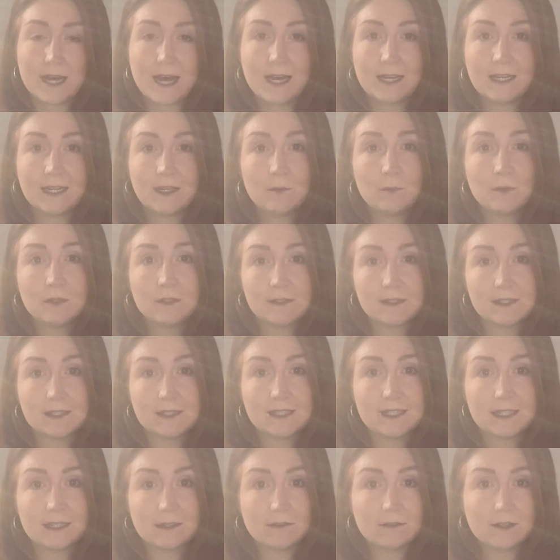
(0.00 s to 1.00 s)
and it will
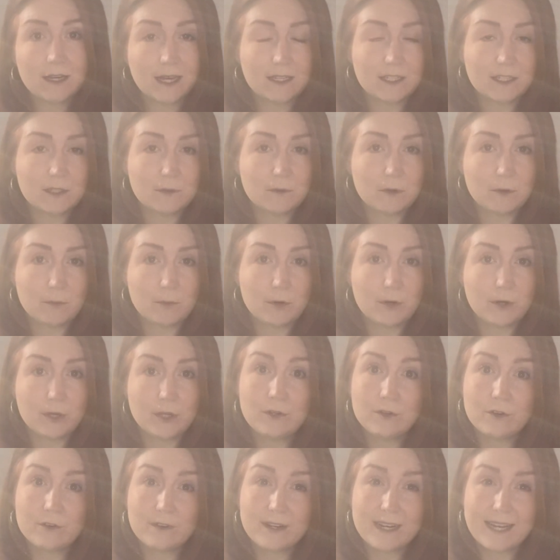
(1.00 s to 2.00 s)
still get to a
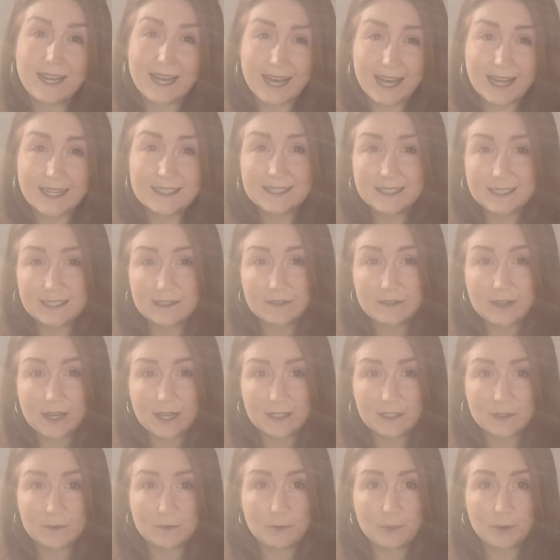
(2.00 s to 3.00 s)
point, or it can still
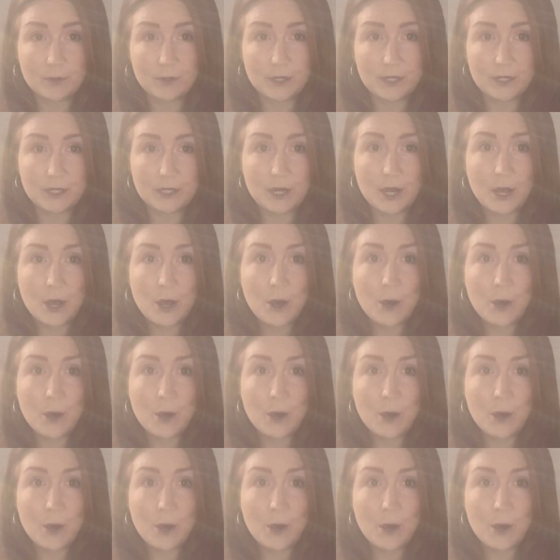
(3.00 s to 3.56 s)
get to a point,